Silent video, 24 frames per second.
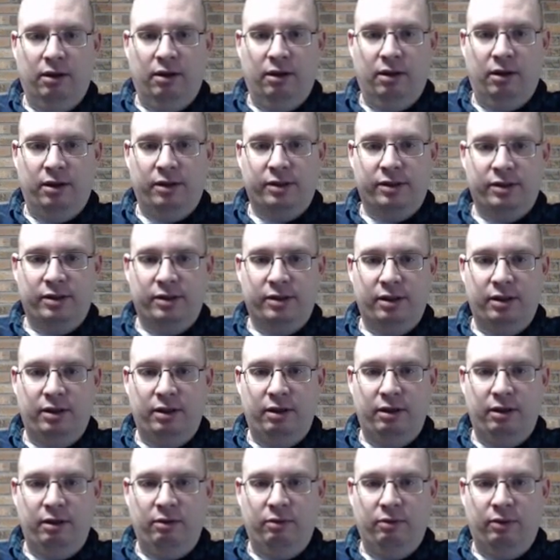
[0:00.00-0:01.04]
Let's
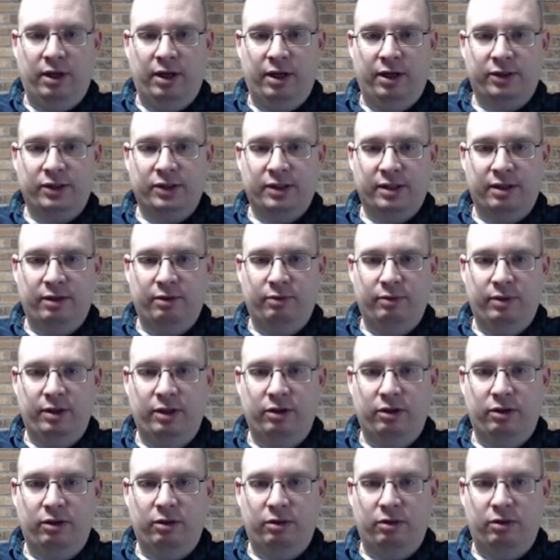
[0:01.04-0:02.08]
see. What else can we
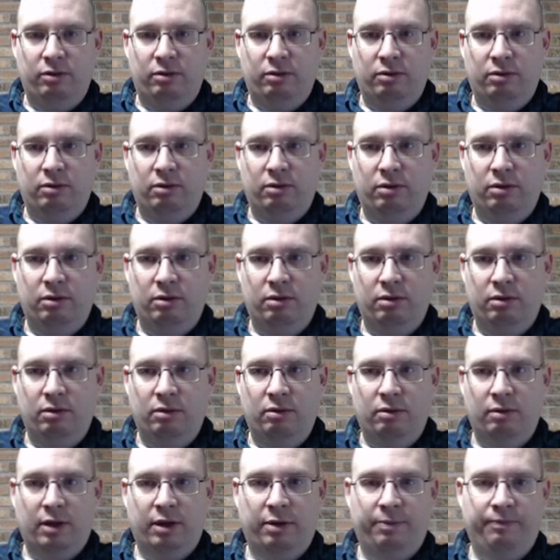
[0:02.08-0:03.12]
do?
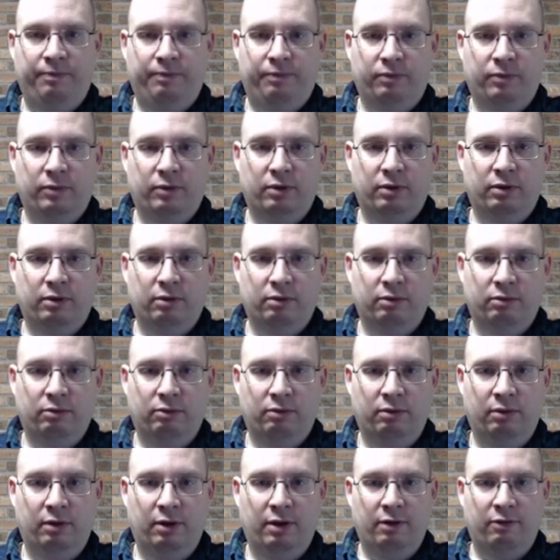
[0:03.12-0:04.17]
Well,
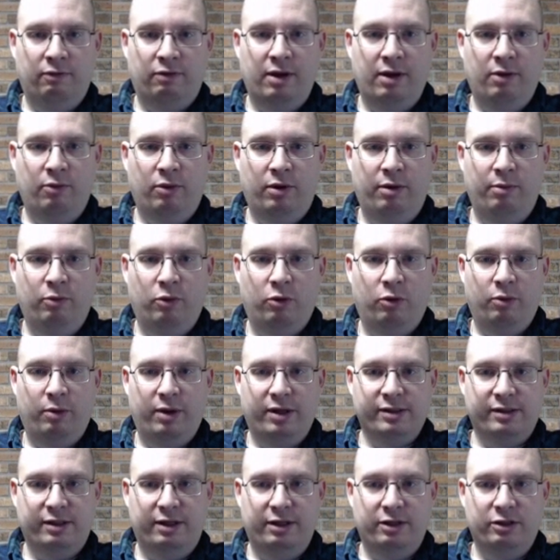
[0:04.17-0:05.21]
if they want more
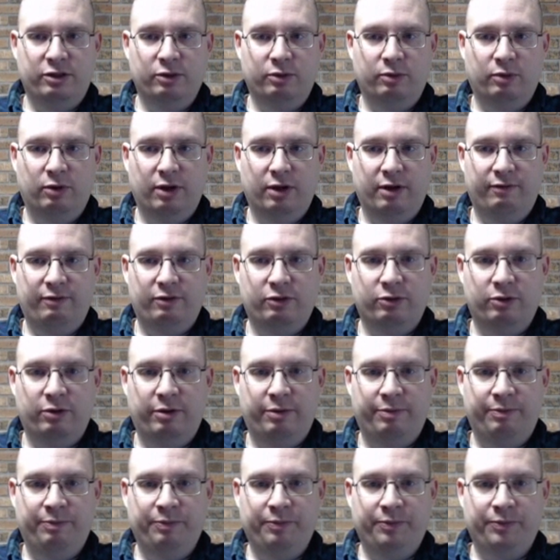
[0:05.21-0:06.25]
residential, we'll give it to
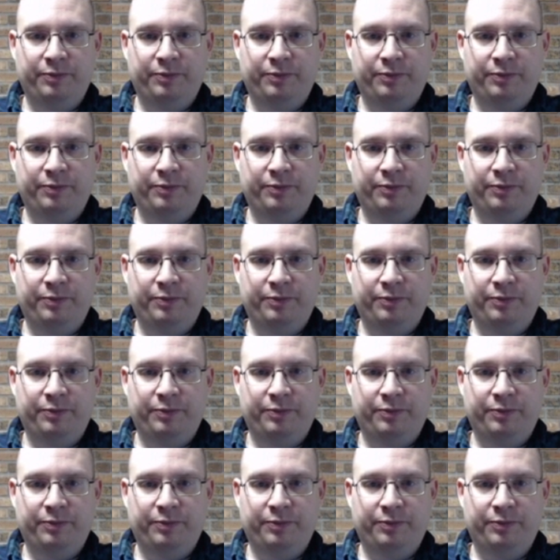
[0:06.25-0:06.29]
them.